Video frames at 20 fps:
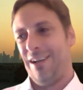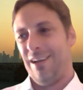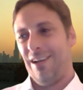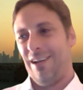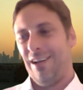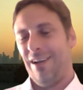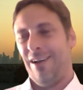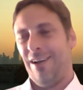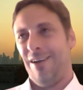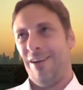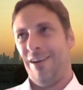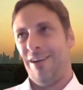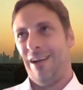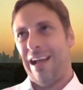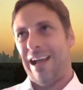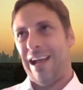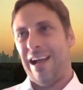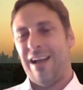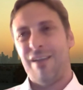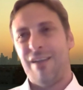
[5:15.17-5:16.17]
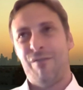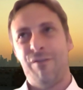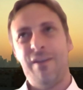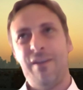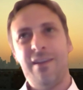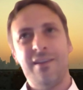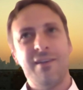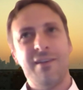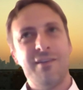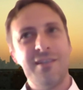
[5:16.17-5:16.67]
I
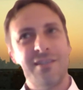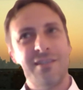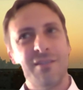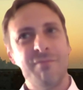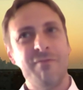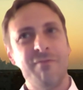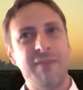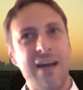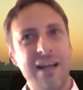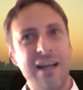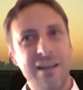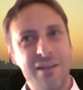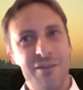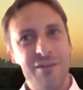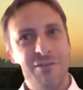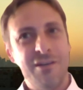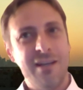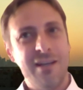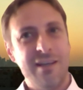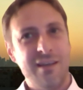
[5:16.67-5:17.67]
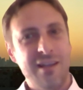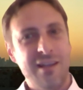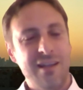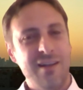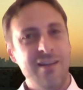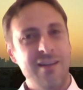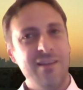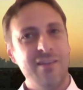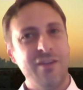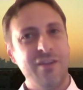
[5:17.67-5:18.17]
think there is some value
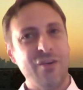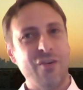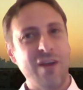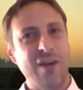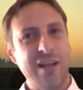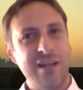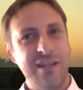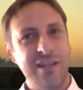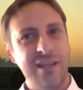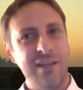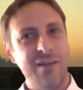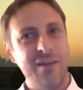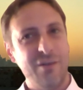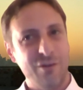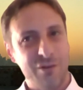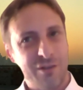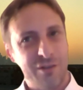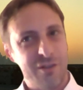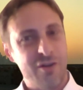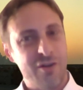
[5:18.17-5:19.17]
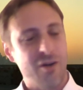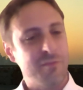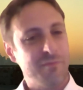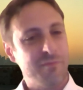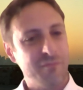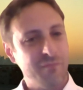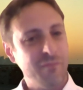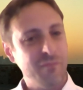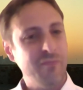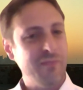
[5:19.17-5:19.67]
in trending
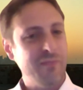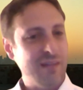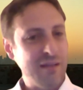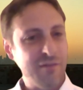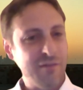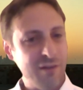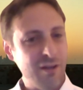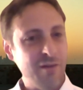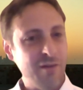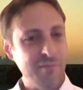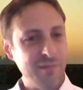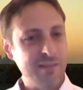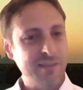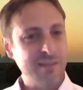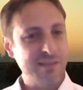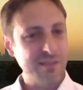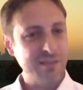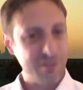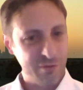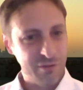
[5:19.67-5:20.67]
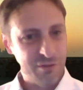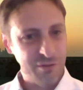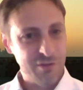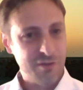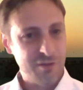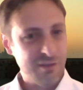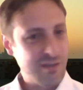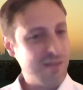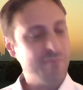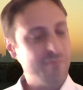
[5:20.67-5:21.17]
long-term developments
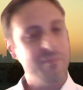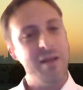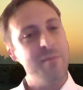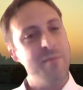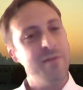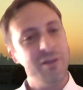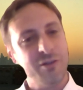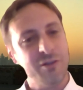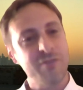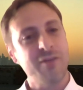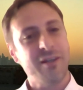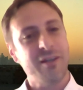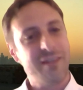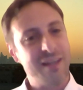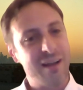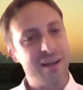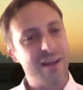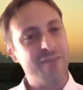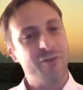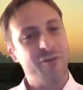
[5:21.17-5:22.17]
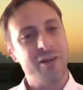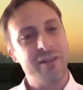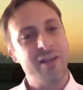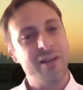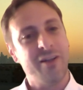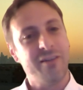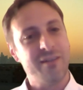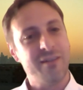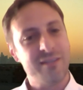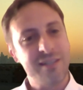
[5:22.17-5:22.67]
too. Like maybe not
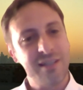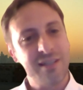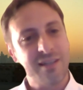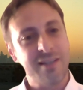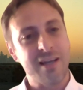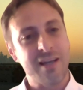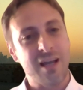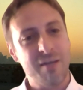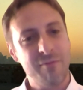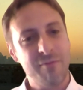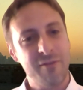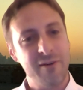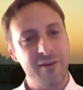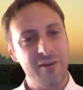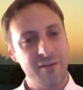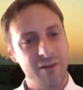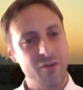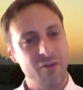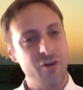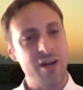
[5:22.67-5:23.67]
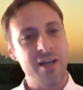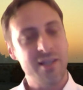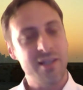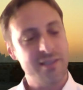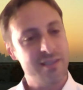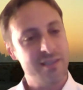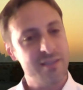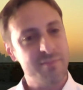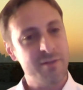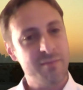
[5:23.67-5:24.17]
100-year time
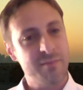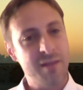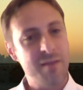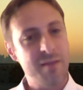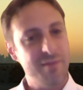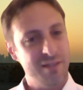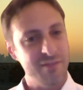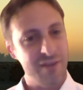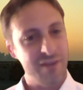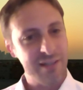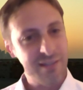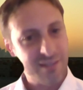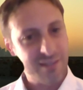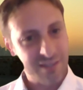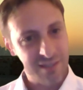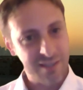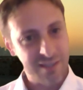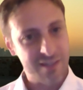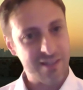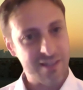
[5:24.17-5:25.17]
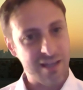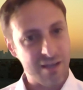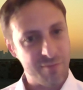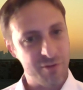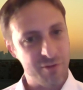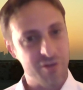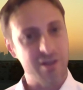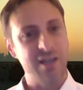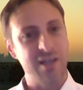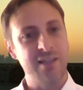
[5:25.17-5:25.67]
horizons, but maybe 20-year time
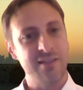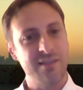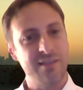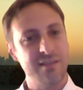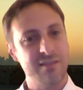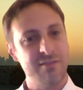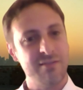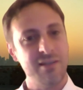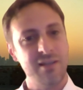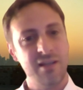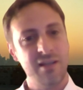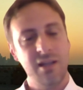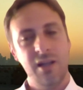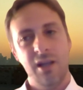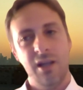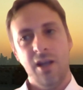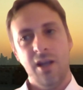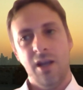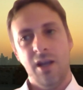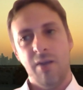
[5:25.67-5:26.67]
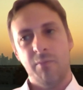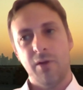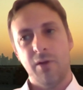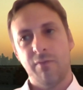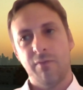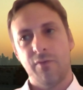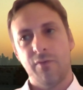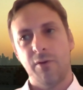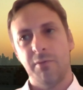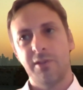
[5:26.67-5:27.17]
horizons, right?
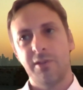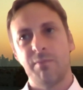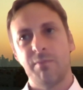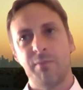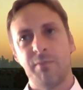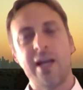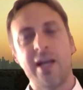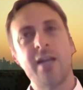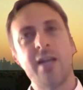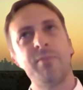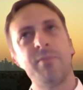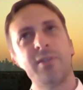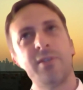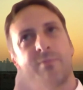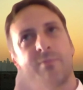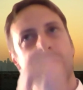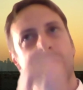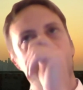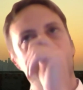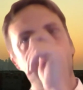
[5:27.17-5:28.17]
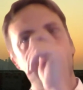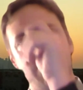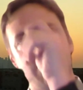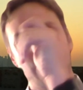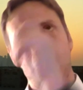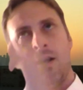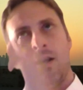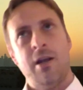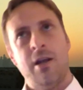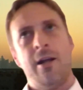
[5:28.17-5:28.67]
But from a supply perspective,
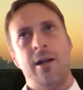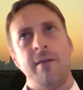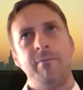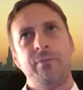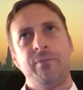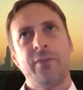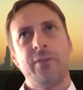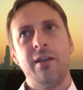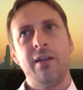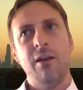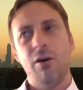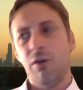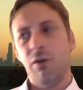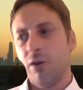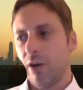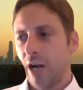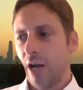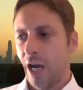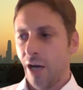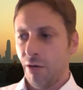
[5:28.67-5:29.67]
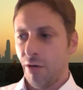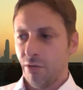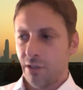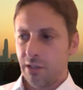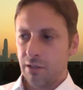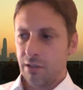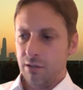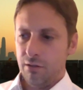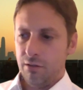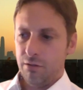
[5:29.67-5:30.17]
the longer out
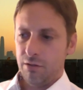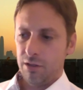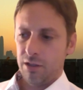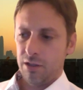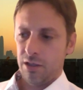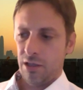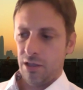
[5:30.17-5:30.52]
you look,